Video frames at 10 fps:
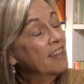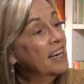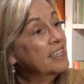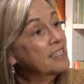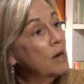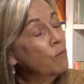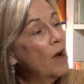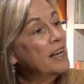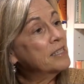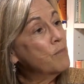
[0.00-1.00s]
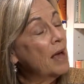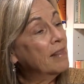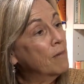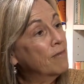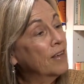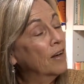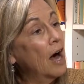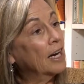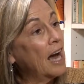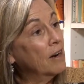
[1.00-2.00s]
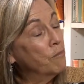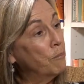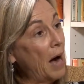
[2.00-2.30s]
Then, in some ways make them feel a kind of